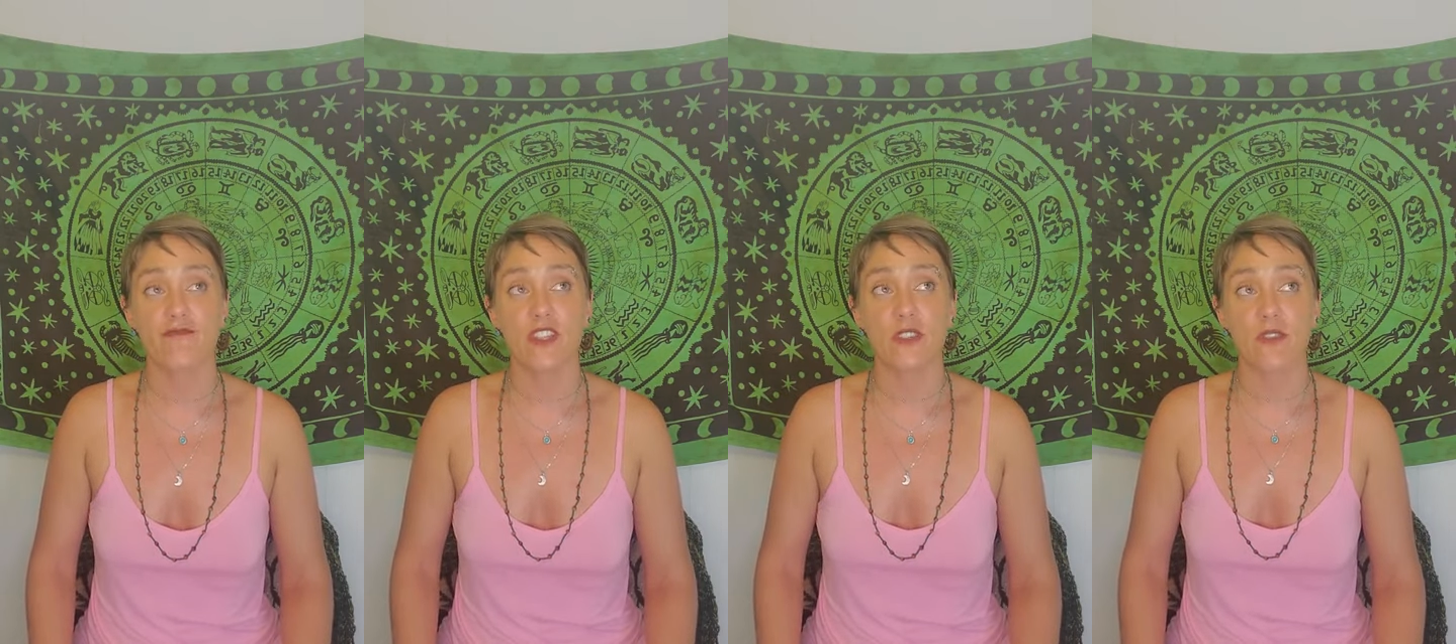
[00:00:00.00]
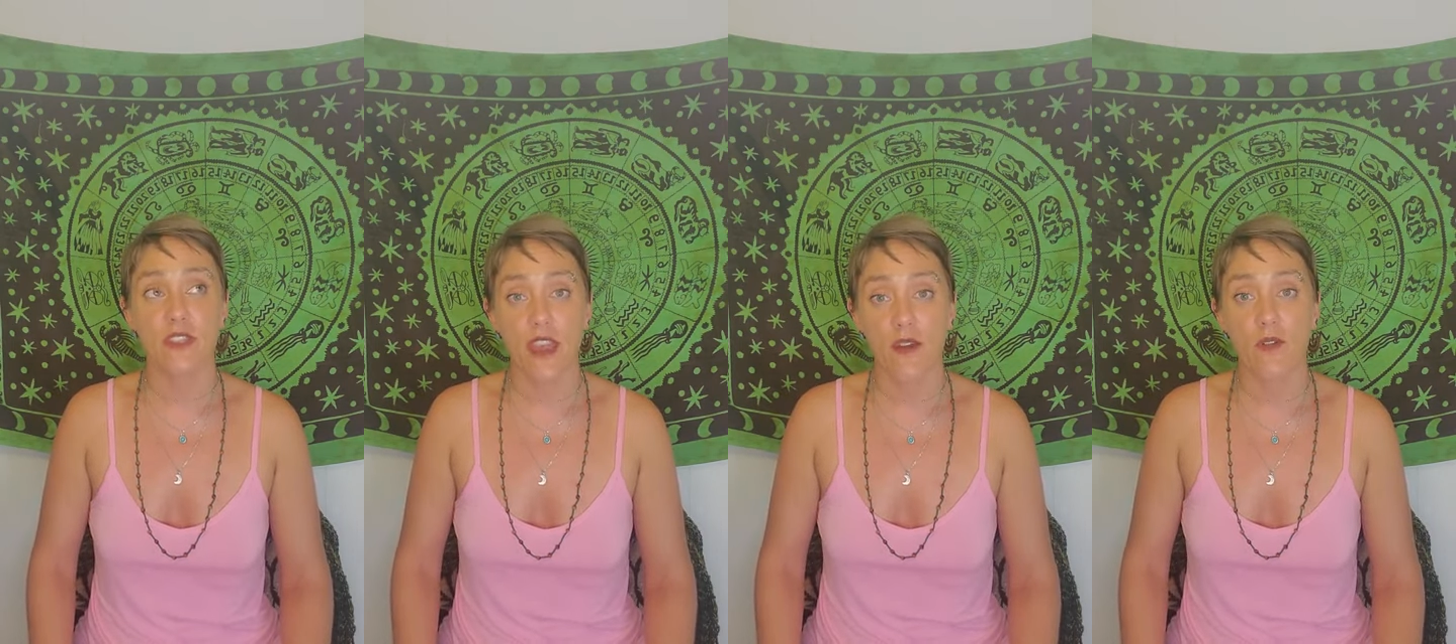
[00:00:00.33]
do
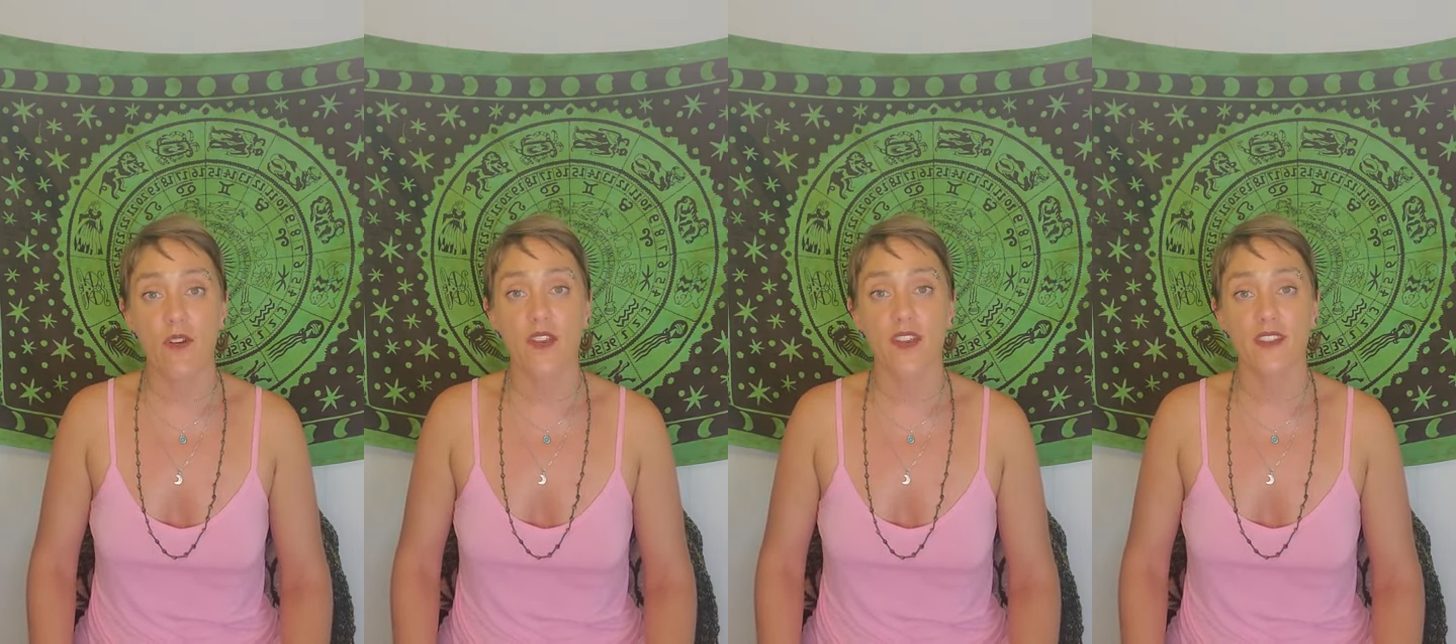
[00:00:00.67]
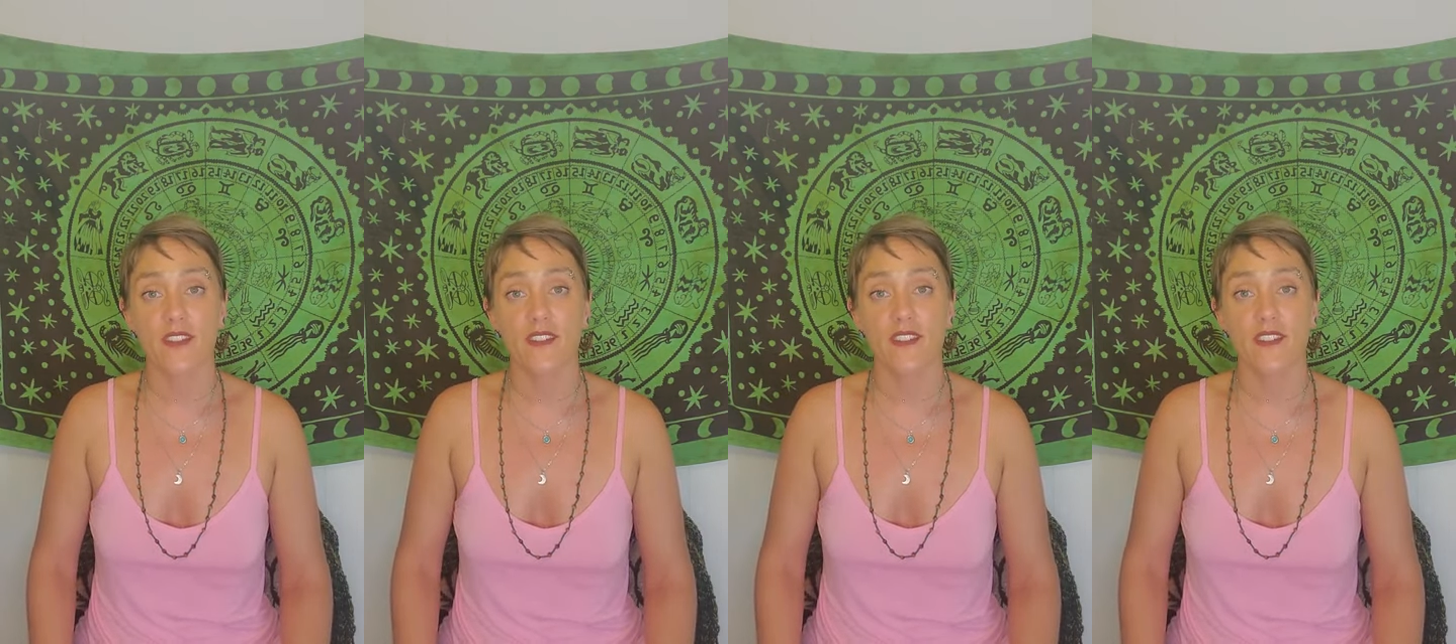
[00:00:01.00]
that
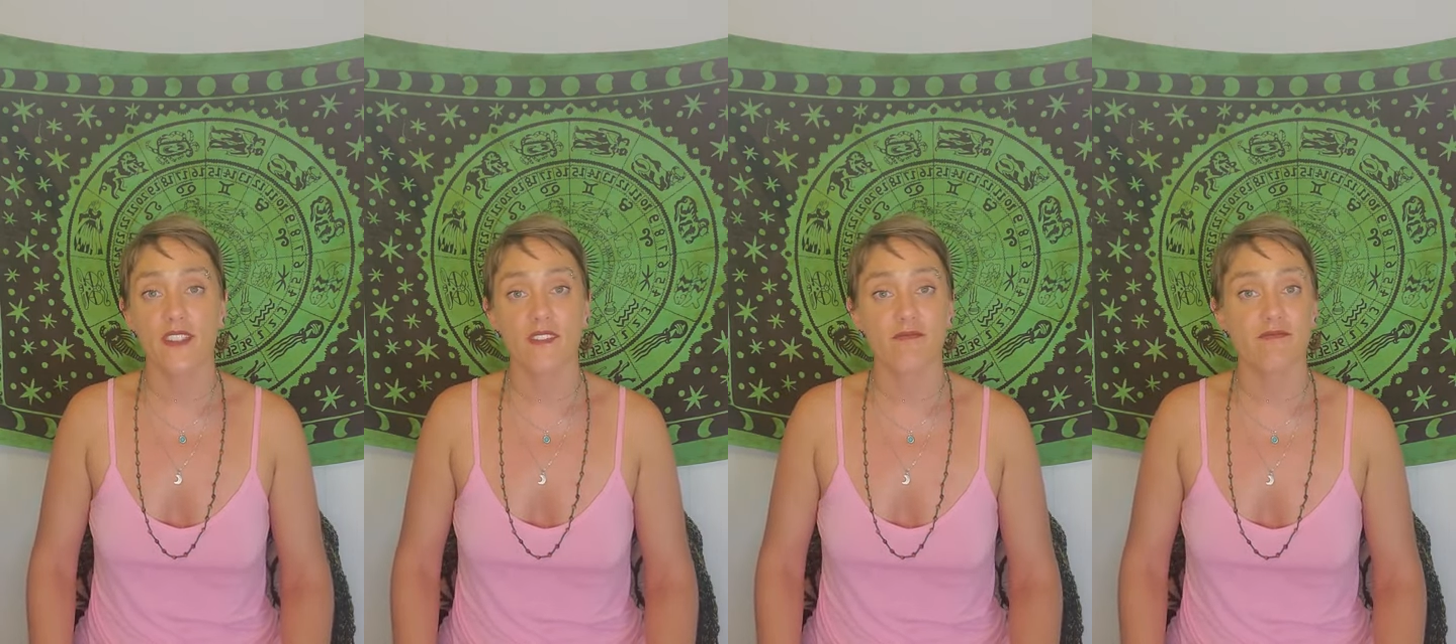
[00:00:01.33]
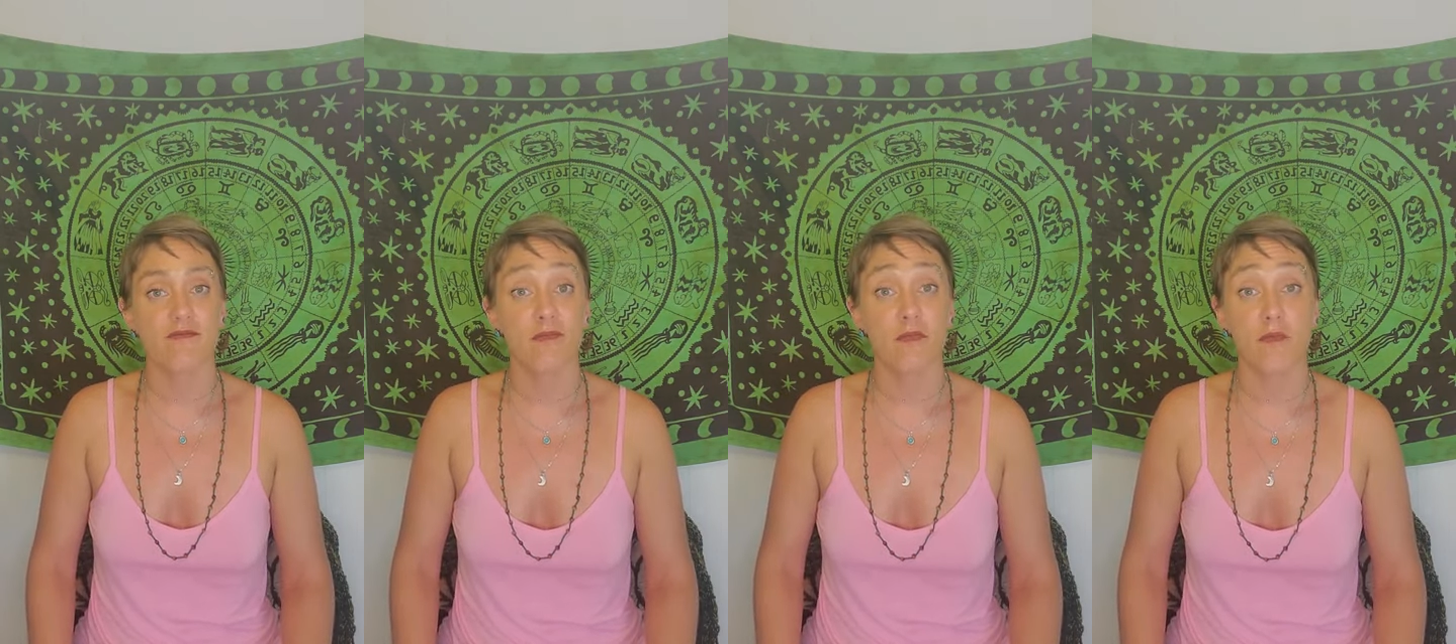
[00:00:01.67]
one
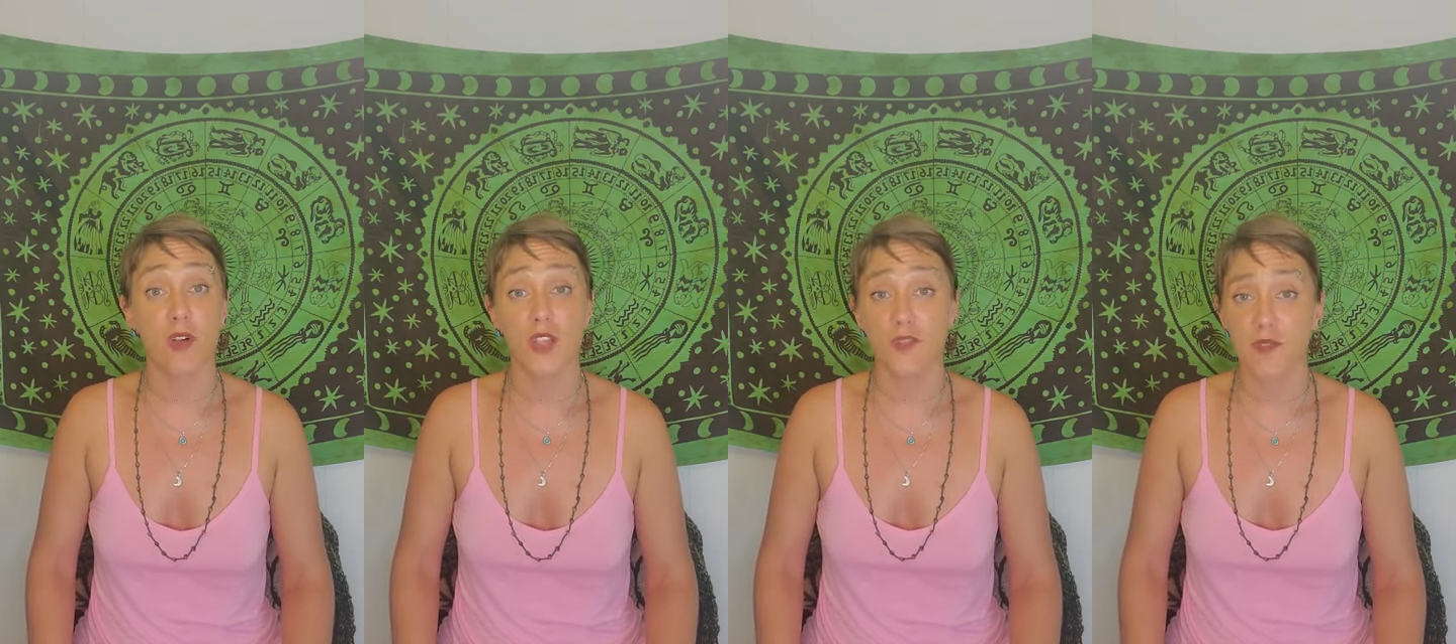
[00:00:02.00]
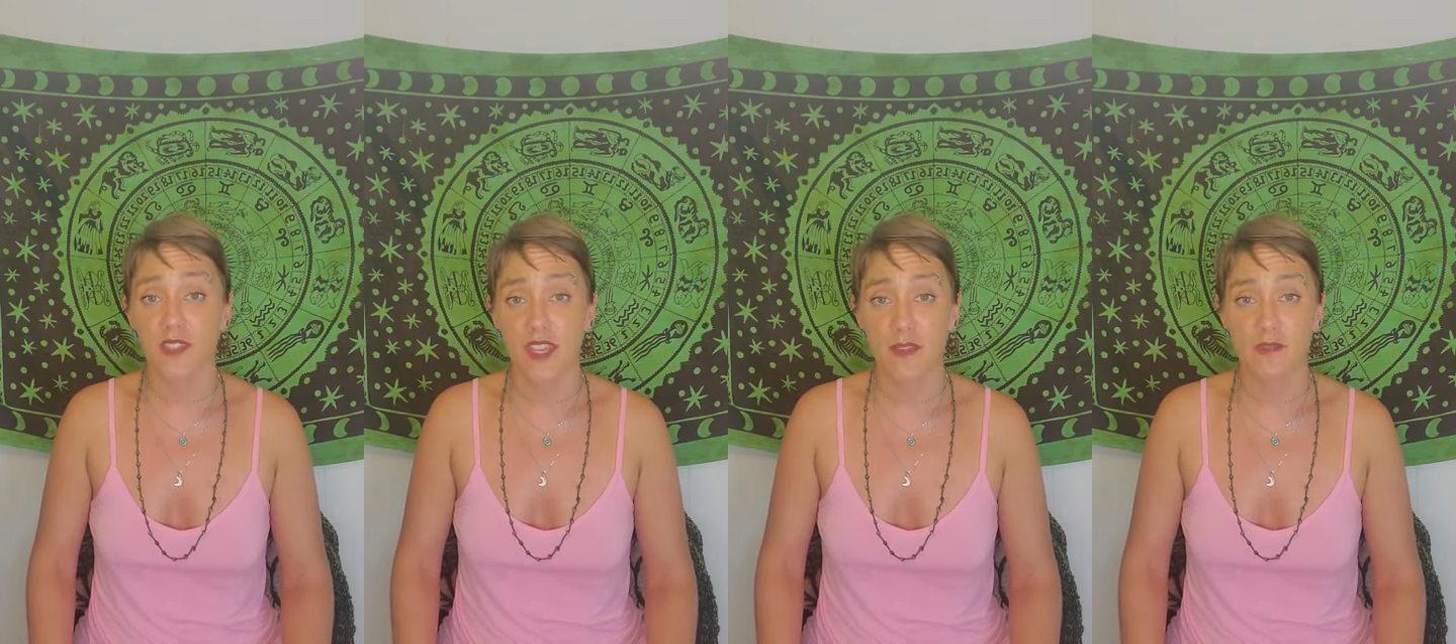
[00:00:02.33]

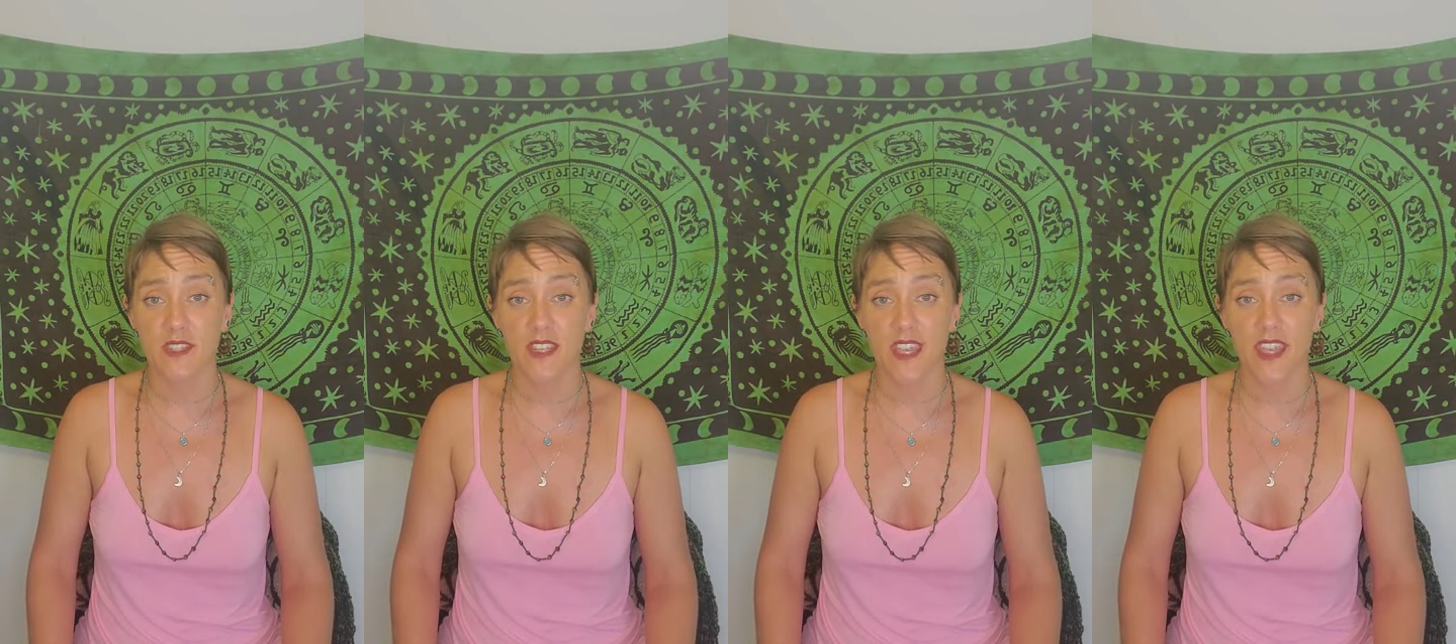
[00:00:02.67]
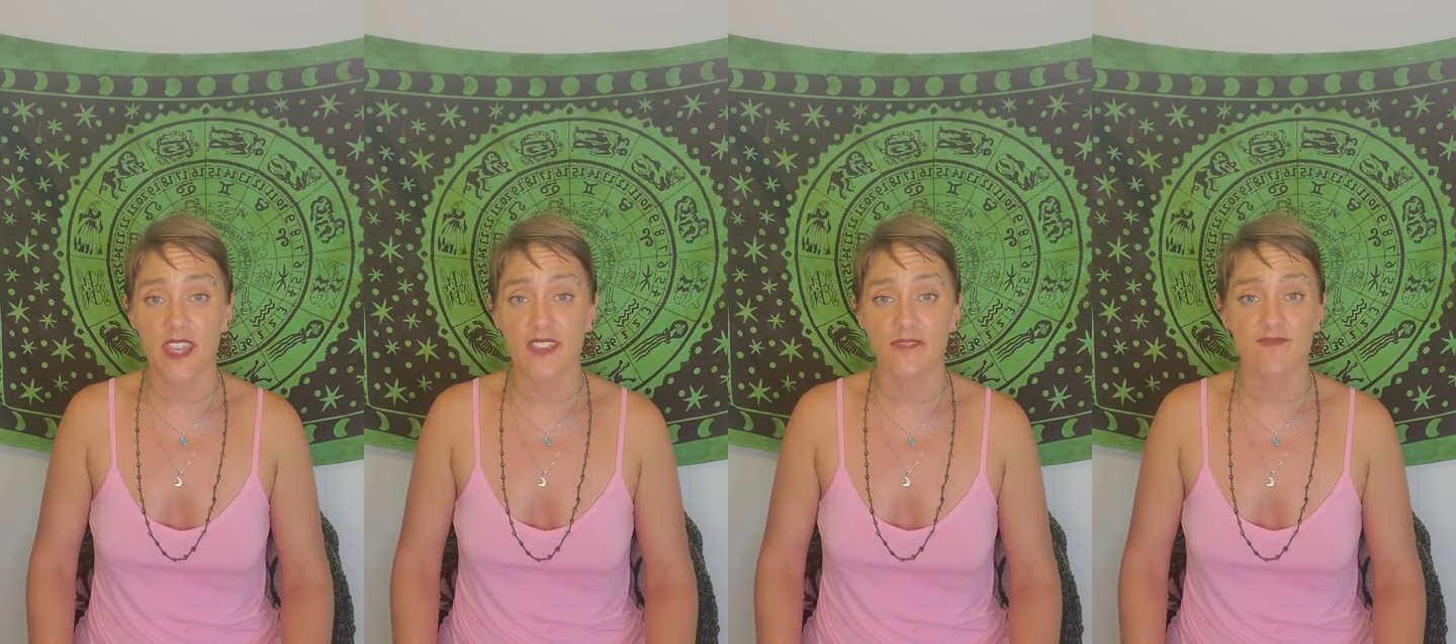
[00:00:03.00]
multiple times a
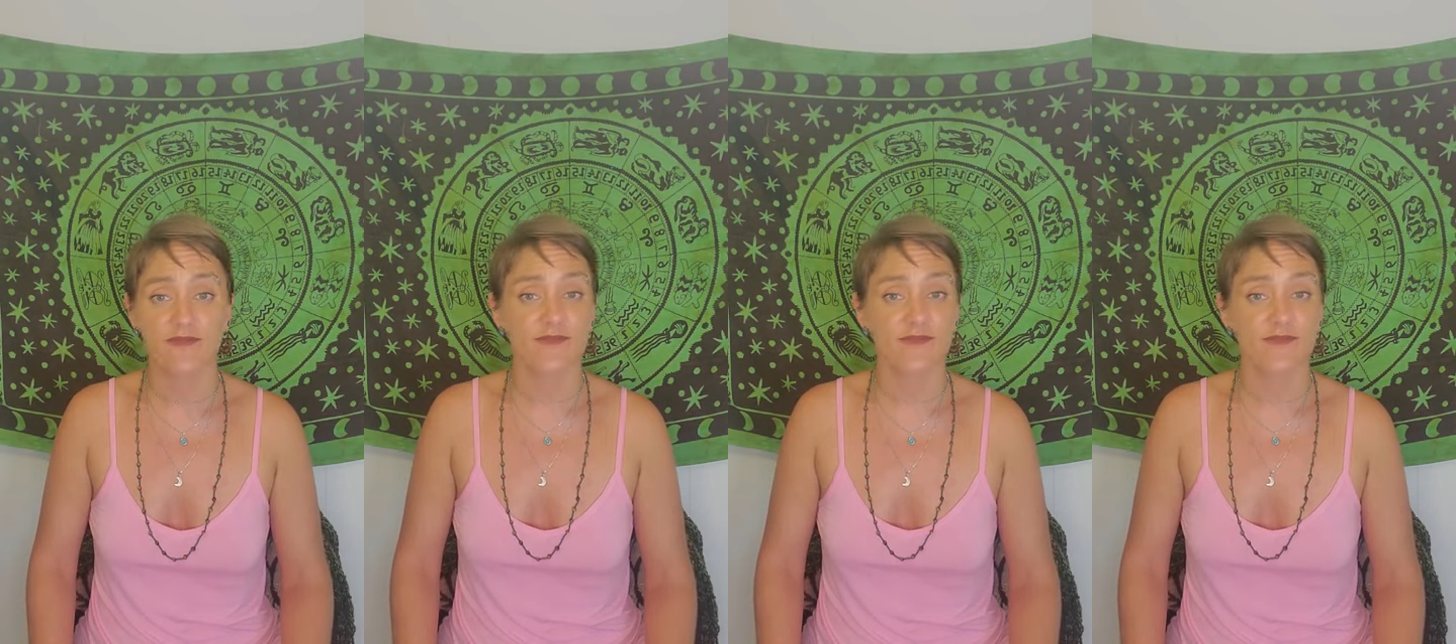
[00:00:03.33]
day,